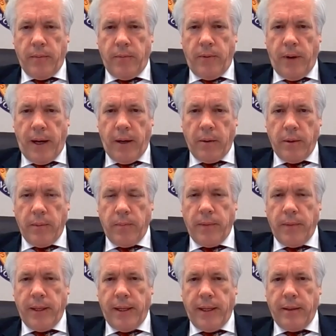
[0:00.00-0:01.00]
filed
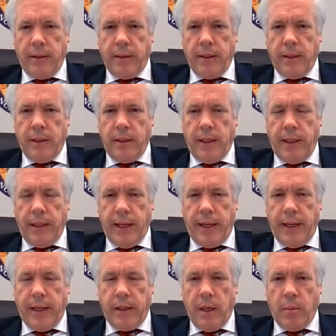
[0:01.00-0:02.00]
and
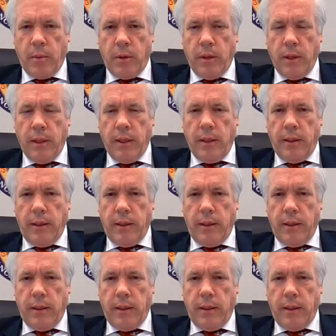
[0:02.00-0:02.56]
getting a number,